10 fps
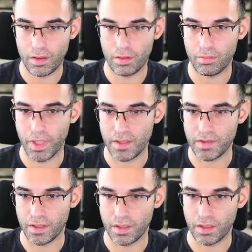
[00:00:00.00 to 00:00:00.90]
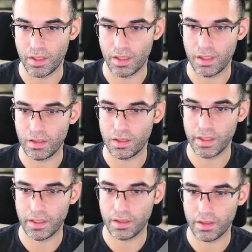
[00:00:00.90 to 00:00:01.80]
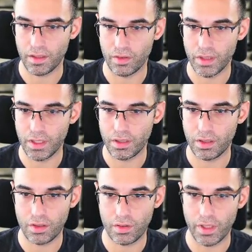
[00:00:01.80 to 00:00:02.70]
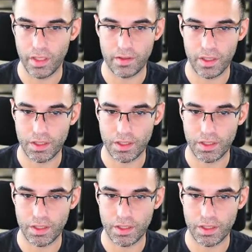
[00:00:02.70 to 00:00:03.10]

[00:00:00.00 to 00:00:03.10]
paste it in, and then click the green Create Section